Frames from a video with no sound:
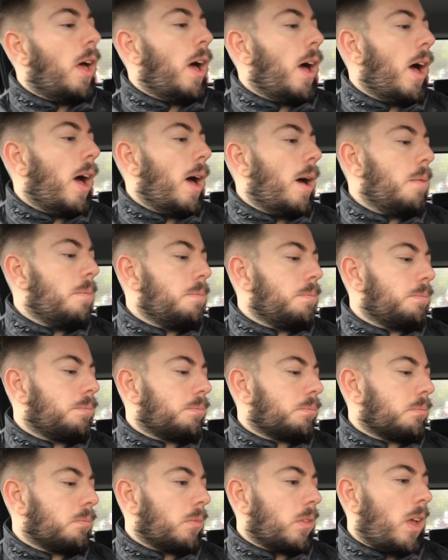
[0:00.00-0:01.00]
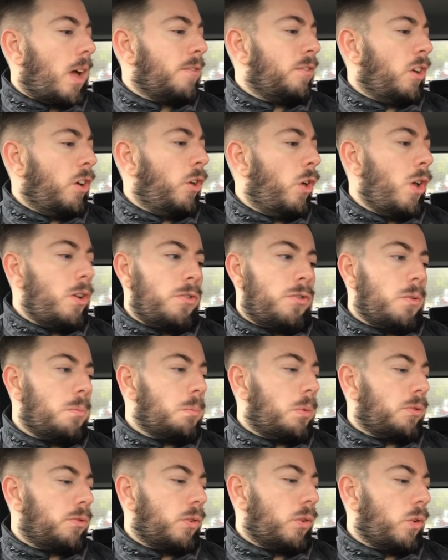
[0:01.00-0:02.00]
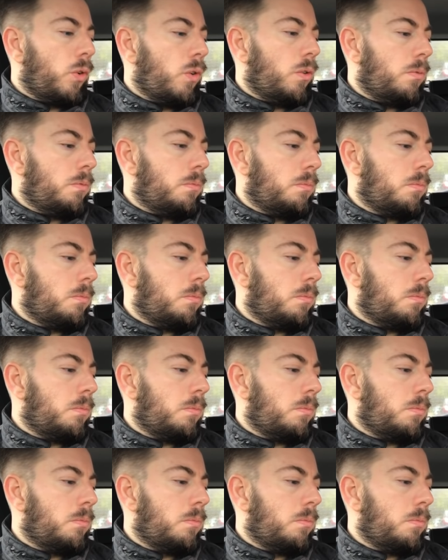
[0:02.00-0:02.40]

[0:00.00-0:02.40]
I've not heard of them before.